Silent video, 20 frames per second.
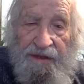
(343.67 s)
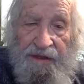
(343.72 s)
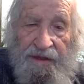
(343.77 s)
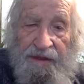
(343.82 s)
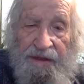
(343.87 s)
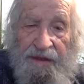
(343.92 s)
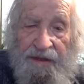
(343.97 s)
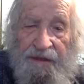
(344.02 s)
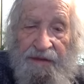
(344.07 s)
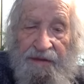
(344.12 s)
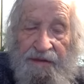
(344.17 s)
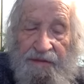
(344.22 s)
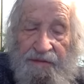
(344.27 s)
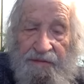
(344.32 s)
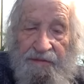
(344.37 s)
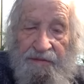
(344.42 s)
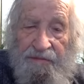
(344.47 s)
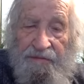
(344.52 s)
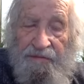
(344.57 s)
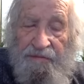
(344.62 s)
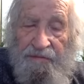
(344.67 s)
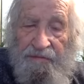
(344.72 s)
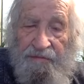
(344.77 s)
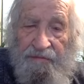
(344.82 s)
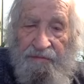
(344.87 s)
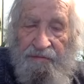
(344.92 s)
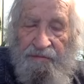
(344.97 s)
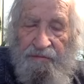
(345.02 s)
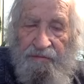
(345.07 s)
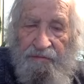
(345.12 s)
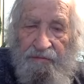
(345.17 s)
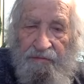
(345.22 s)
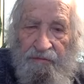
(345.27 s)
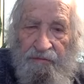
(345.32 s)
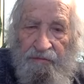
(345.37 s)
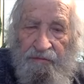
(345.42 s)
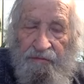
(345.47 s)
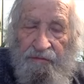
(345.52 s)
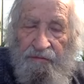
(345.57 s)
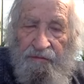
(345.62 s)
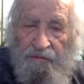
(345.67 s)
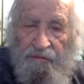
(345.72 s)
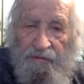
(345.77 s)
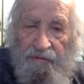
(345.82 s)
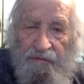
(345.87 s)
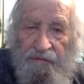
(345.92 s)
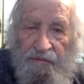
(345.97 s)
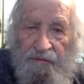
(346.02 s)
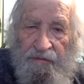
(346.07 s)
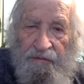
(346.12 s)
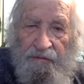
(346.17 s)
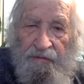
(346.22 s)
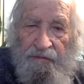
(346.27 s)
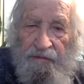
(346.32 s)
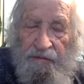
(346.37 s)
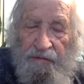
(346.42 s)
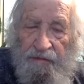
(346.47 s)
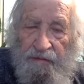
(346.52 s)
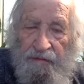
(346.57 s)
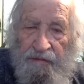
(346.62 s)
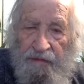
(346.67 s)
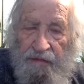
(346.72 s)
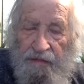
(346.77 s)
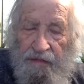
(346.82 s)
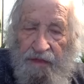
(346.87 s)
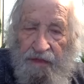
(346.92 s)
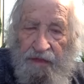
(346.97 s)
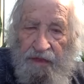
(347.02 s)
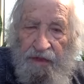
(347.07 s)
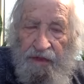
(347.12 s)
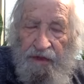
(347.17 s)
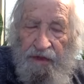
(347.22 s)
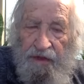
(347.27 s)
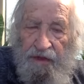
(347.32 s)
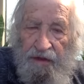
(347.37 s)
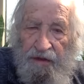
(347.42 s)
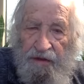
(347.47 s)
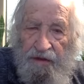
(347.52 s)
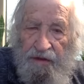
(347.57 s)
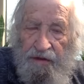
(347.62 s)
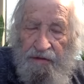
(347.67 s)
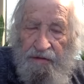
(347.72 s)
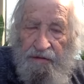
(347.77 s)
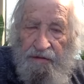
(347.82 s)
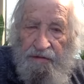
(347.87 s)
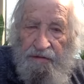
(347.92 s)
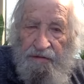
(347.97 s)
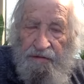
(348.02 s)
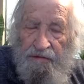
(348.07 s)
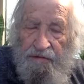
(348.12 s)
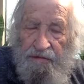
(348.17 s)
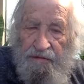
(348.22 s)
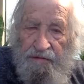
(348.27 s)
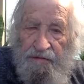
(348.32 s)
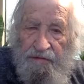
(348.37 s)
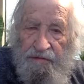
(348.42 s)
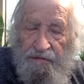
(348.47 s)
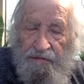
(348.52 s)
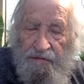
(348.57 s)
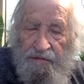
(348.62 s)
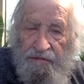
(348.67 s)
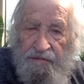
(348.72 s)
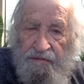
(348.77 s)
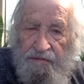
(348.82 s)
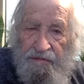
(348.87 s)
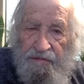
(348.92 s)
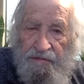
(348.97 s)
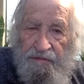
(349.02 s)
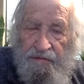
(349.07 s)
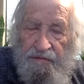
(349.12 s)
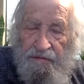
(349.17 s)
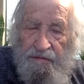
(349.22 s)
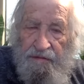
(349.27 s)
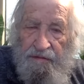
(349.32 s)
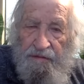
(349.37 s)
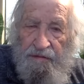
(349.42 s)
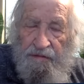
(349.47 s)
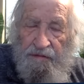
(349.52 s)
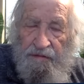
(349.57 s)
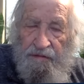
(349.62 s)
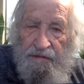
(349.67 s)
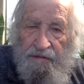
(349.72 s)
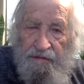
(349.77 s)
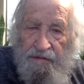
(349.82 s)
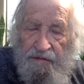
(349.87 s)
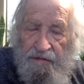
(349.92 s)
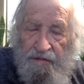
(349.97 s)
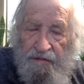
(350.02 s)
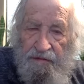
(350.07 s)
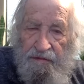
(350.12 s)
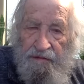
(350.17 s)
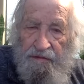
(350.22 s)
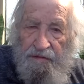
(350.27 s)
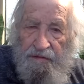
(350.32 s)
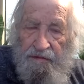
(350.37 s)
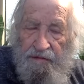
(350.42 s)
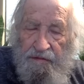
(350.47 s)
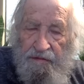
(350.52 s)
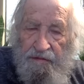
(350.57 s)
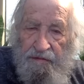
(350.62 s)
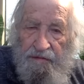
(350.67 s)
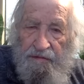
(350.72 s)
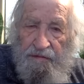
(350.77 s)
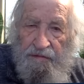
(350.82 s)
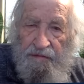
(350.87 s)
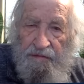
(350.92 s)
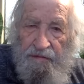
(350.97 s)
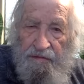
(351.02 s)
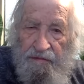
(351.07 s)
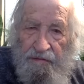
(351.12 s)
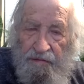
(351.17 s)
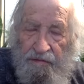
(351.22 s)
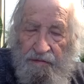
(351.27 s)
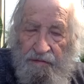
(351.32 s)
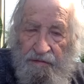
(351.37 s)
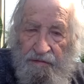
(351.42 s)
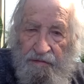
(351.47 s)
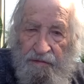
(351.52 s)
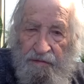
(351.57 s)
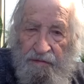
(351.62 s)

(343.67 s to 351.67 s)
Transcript: No words are spoken by the person on screen.